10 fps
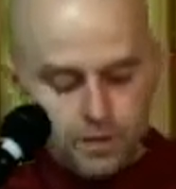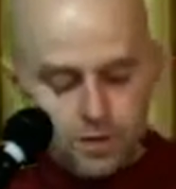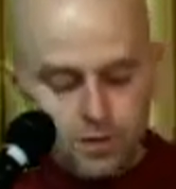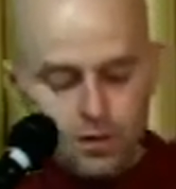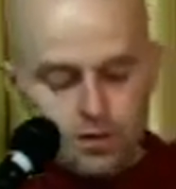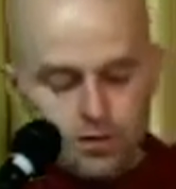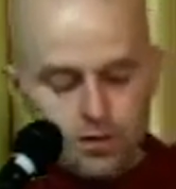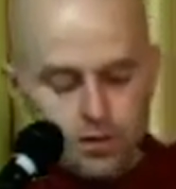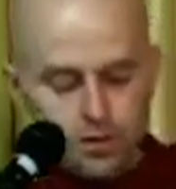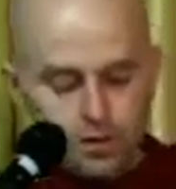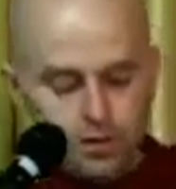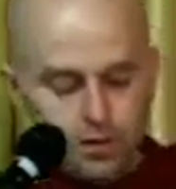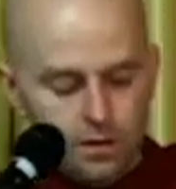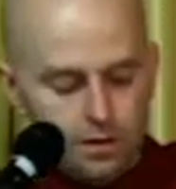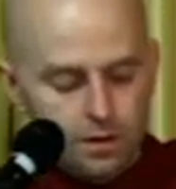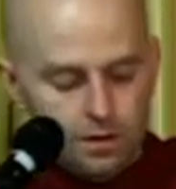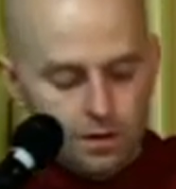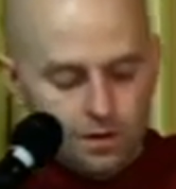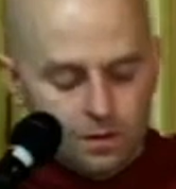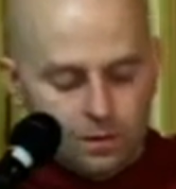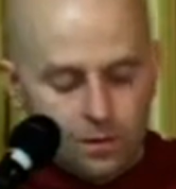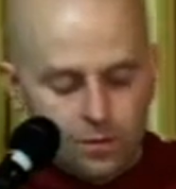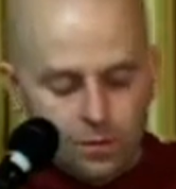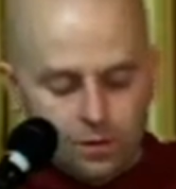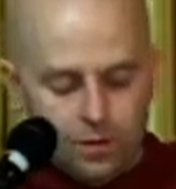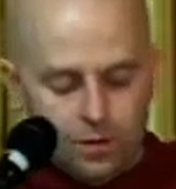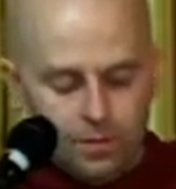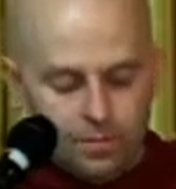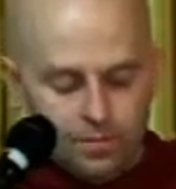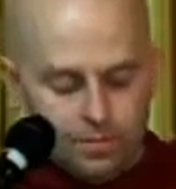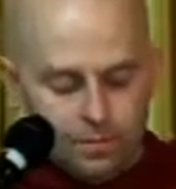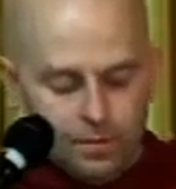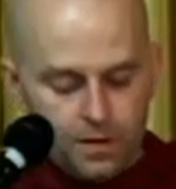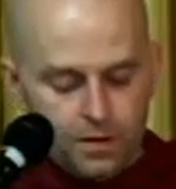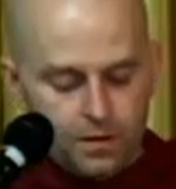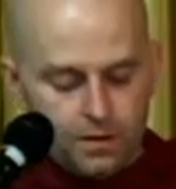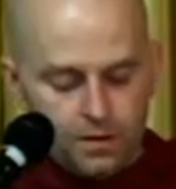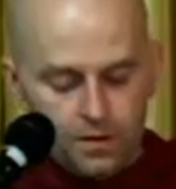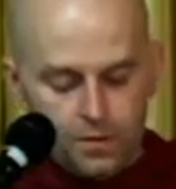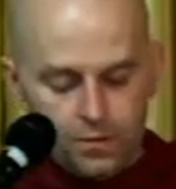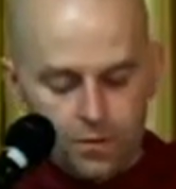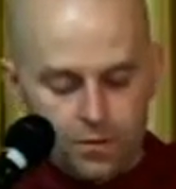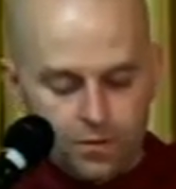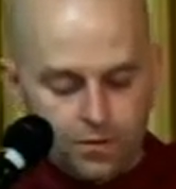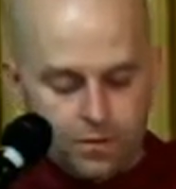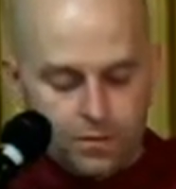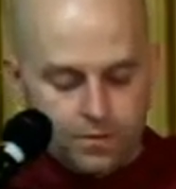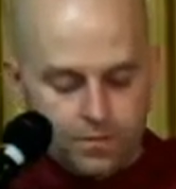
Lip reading: So let's listen one more time to these verses.